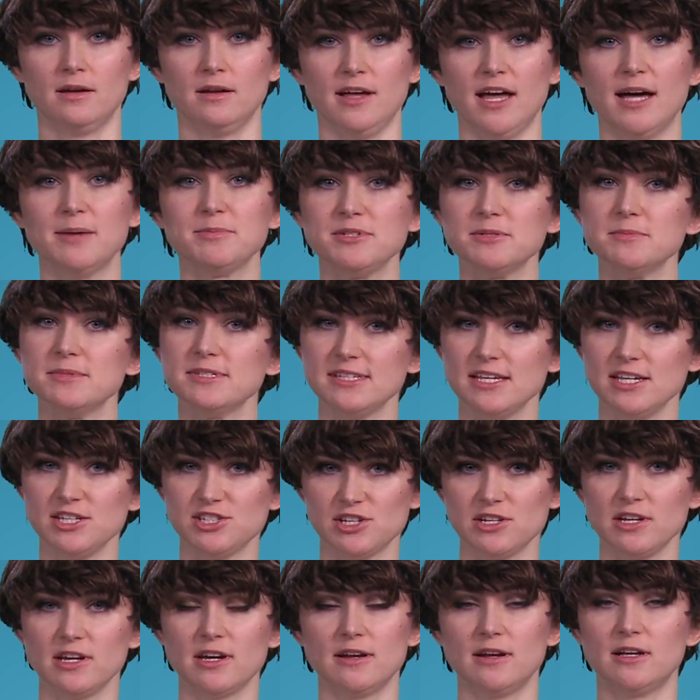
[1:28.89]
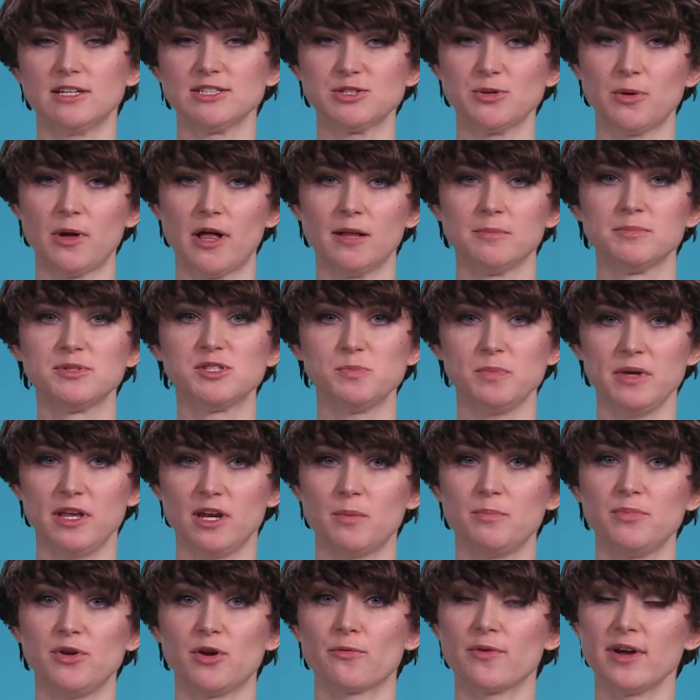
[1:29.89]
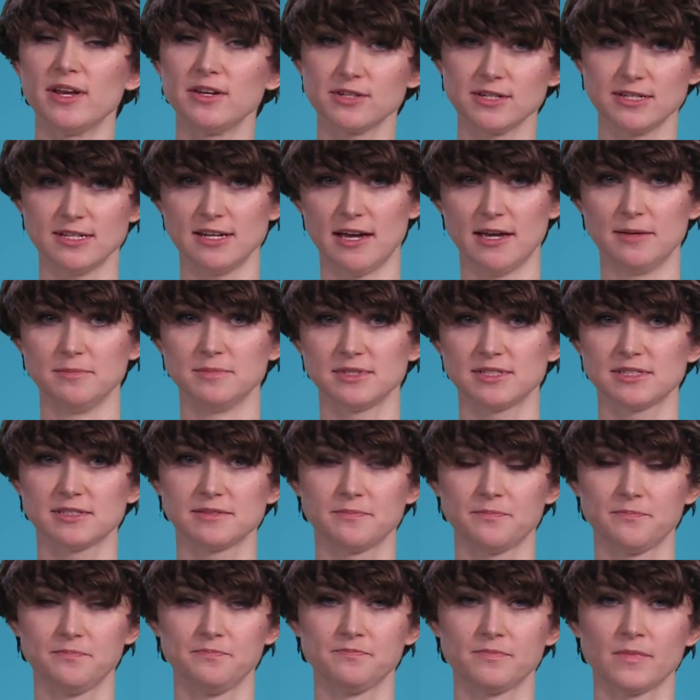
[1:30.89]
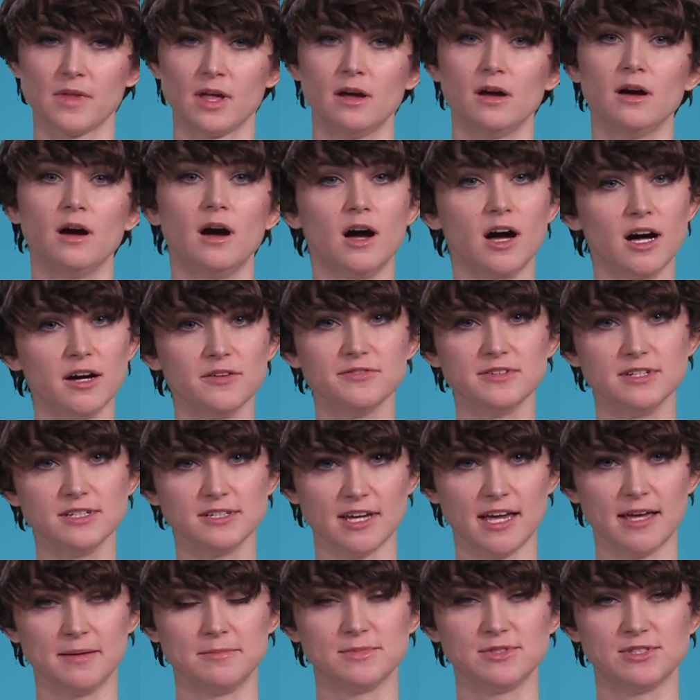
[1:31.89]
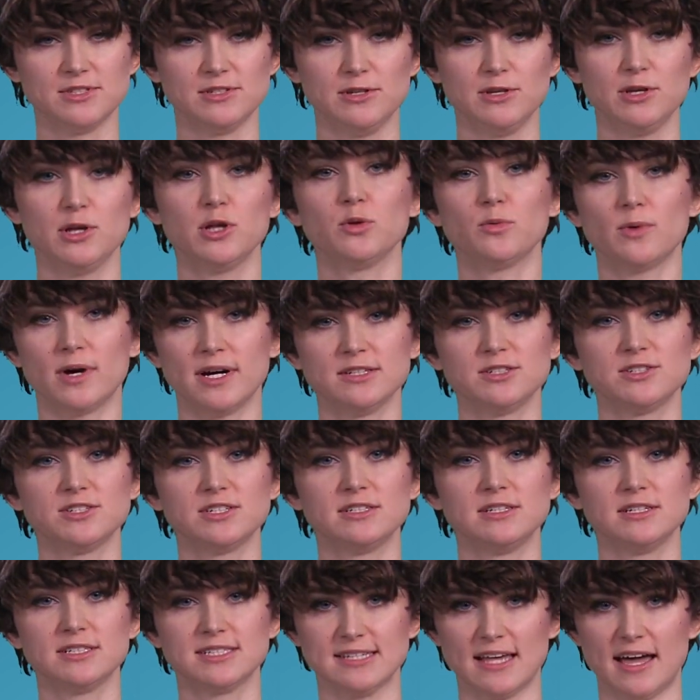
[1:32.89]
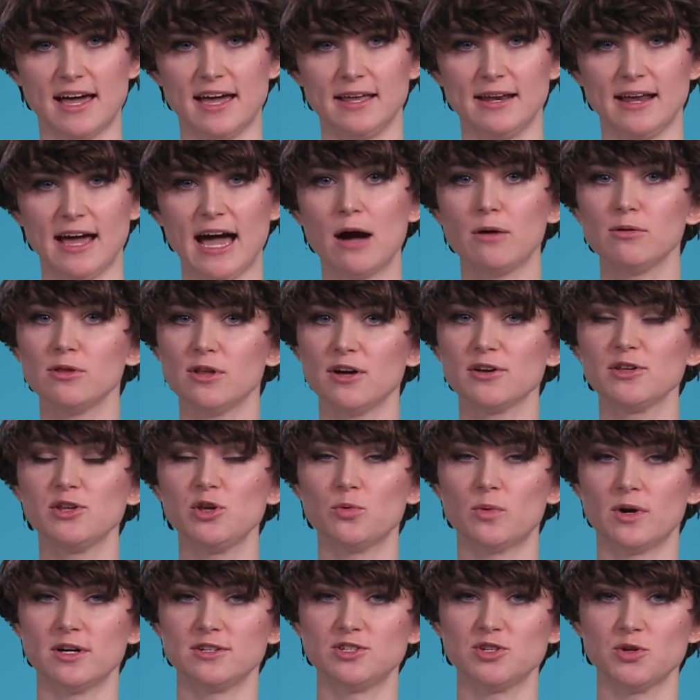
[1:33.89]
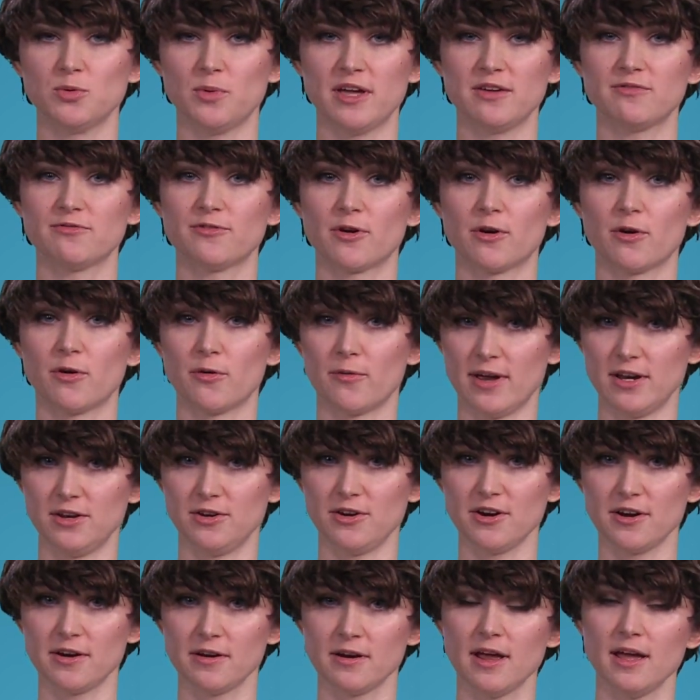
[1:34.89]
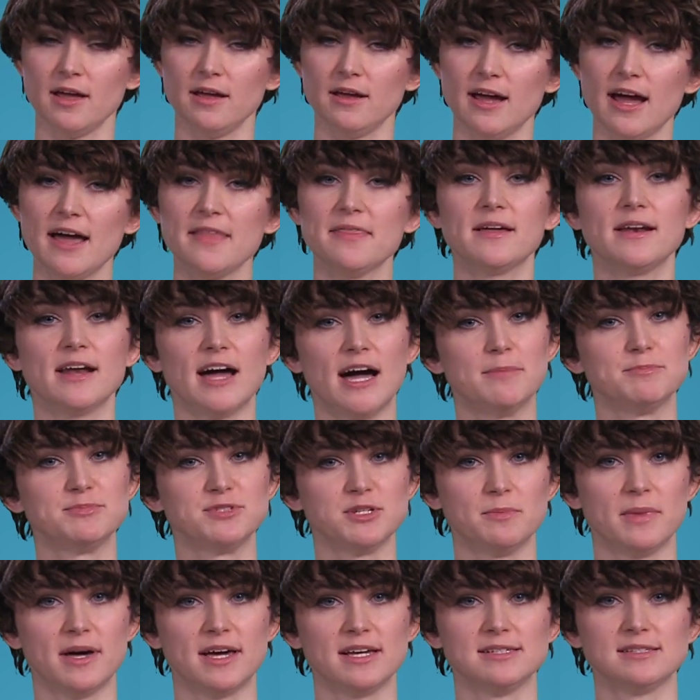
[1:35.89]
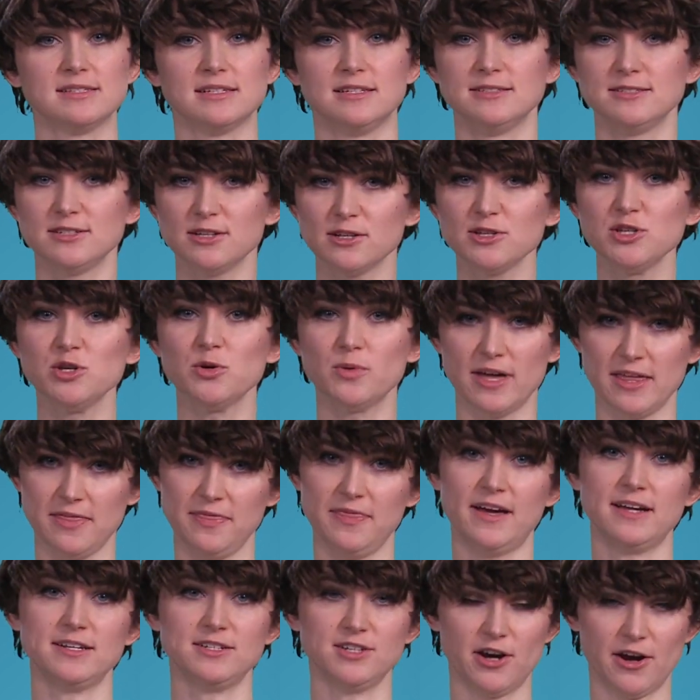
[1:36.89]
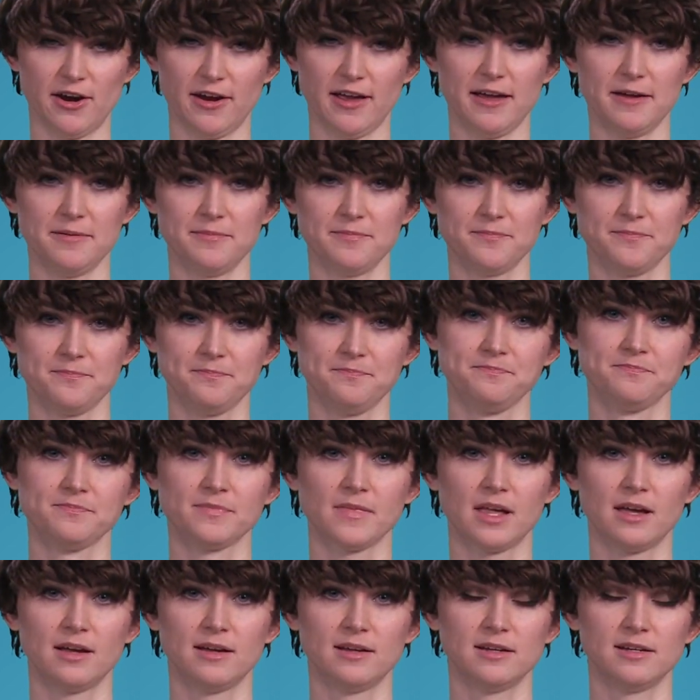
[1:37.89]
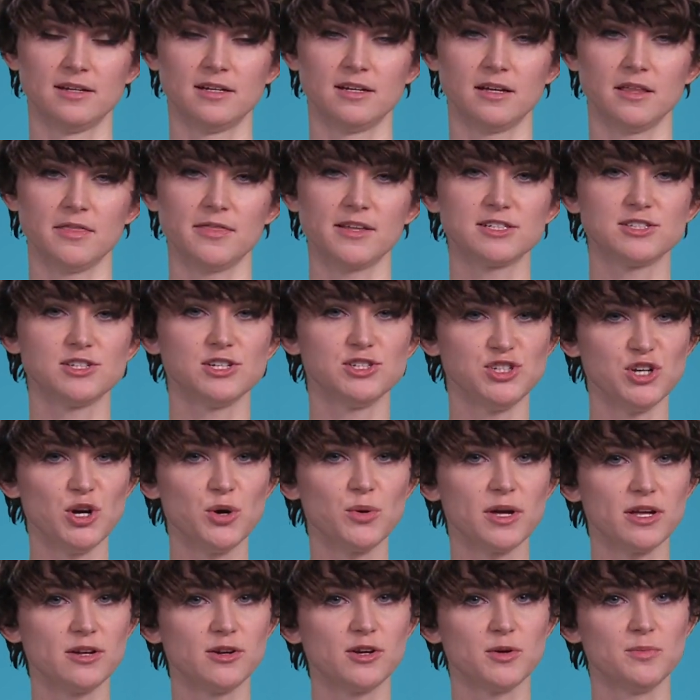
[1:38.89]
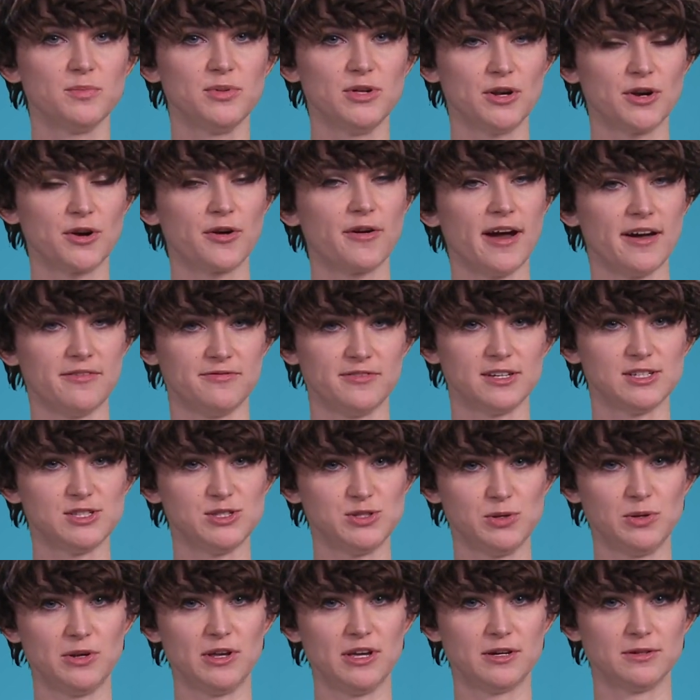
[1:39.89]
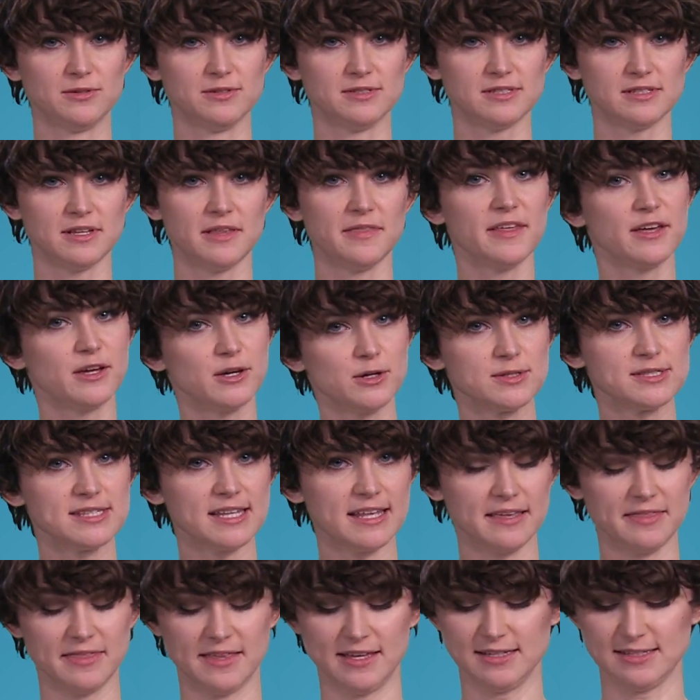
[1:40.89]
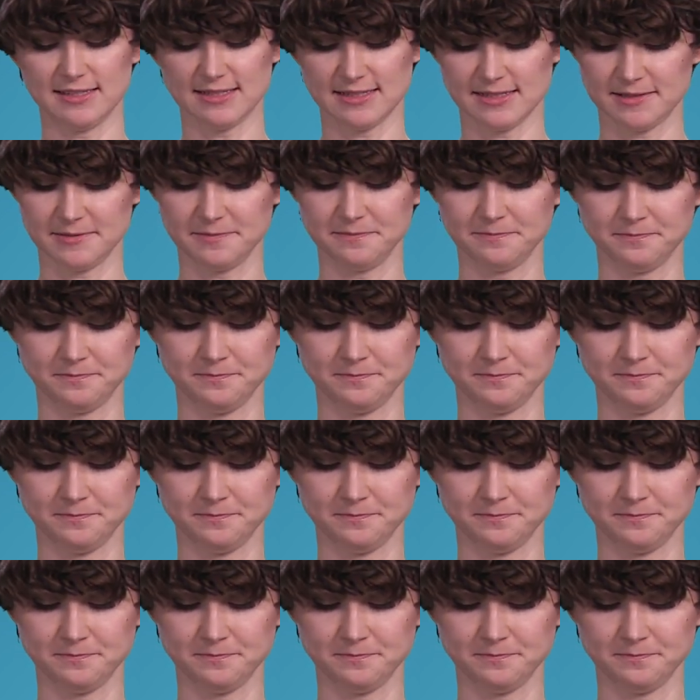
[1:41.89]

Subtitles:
Optimization can also help speed up your render times. Oftentimes, you'll want to decide how long you want to wait for a render and then optimize until you hit that target. There's a joke in computer graphics studios that goes like this.